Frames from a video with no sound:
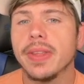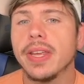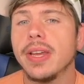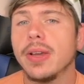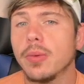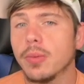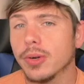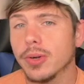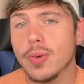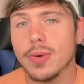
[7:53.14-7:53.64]

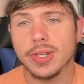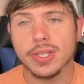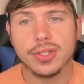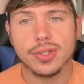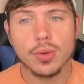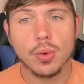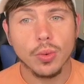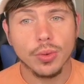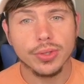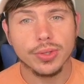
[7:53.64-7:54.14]
We're going to
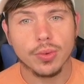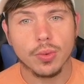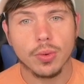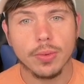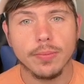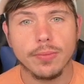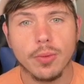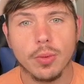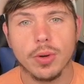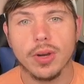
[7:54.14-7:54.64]
School Storm
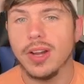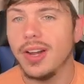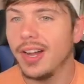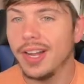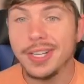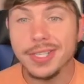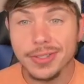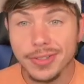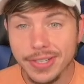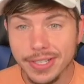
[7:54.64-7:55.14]
for
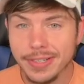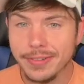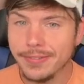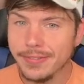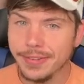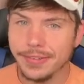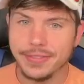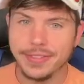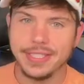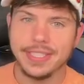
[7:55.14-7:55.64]

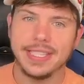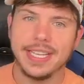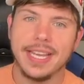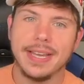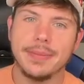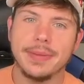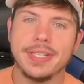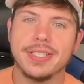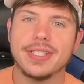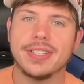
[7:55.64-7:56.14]
150
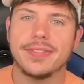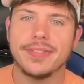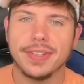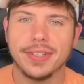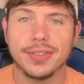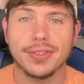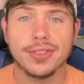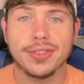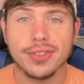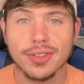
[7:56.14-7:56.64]
damage. Feels
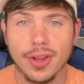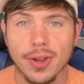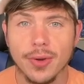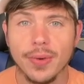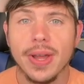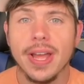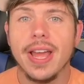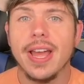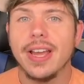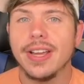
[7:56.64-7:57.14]
so
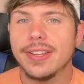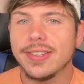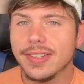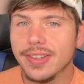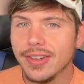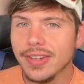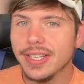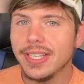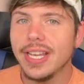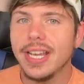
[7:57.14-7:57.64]

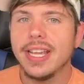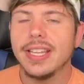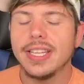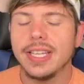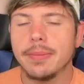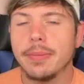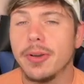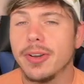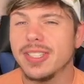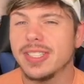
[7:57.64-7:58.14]
good. The
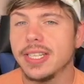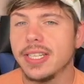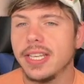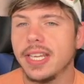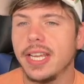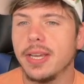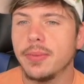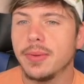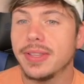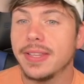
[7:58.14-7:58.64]
opponent didn't
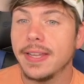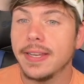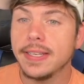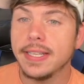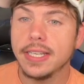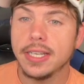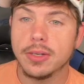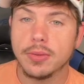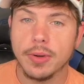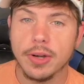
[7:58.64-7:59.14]
hit what they
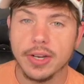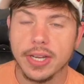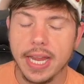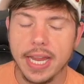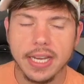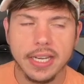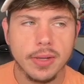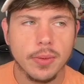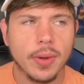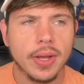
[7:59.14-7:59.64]
needed rare
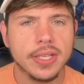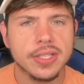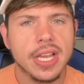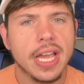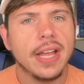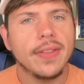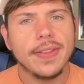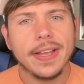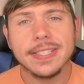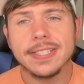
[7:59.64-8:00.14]
candy wise.
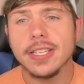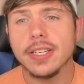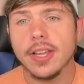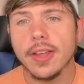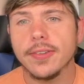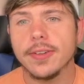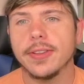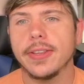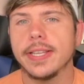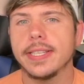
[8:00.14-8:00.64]
That's another
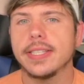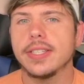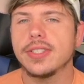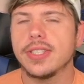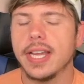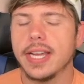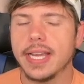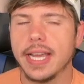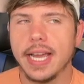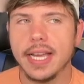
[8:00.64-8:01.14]
thing this
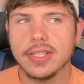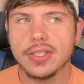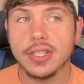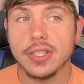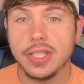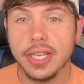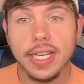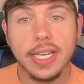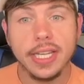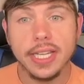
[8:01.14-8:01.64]
deck has, is
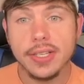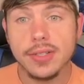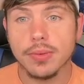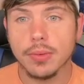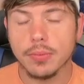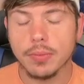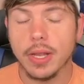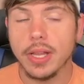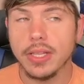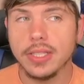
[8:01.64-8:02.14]
it is
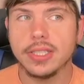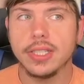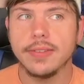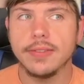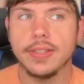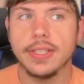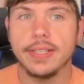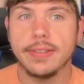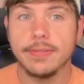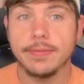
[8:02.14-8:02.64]

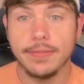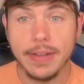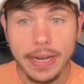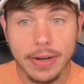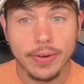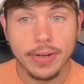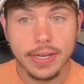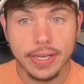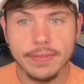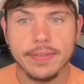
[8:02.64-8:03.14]
relatively
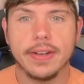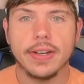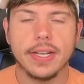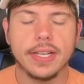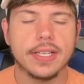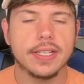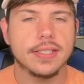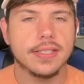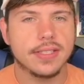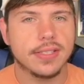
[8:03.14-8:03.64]
very, very
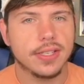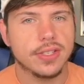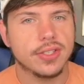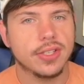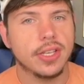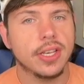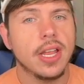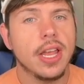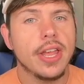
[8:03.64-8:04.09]
consistent.